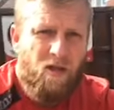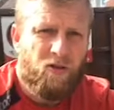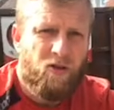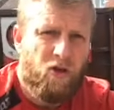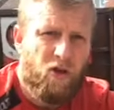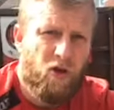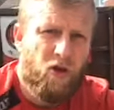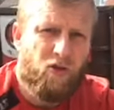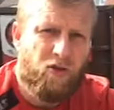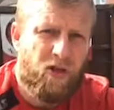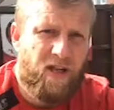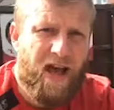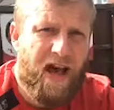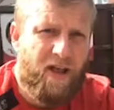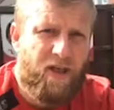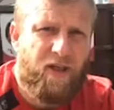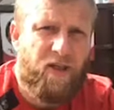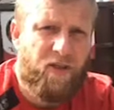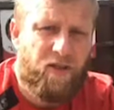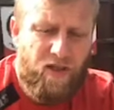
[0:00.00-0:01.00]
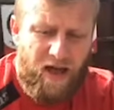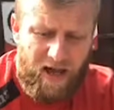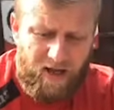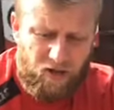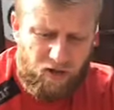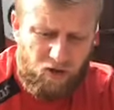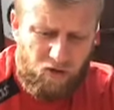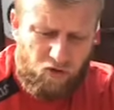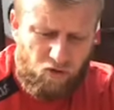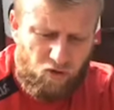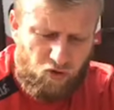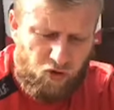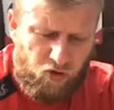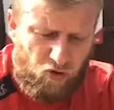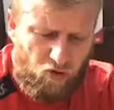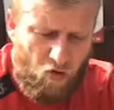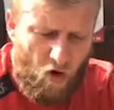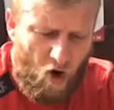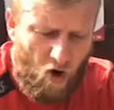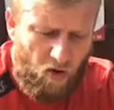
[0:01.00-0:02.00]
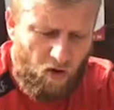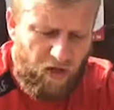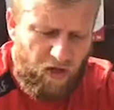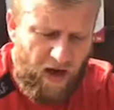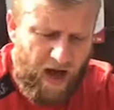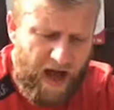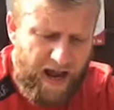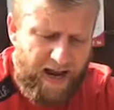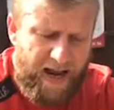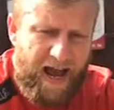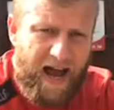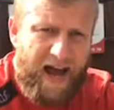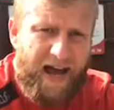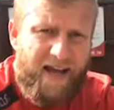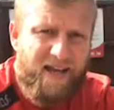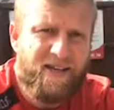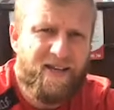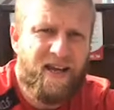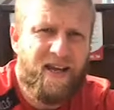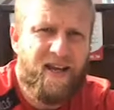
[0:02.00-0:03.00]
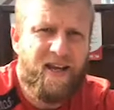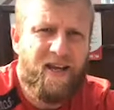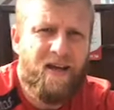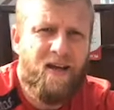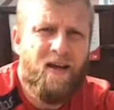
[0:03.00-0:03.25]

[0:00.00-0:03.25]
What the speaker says: So using that strong thigh, guys,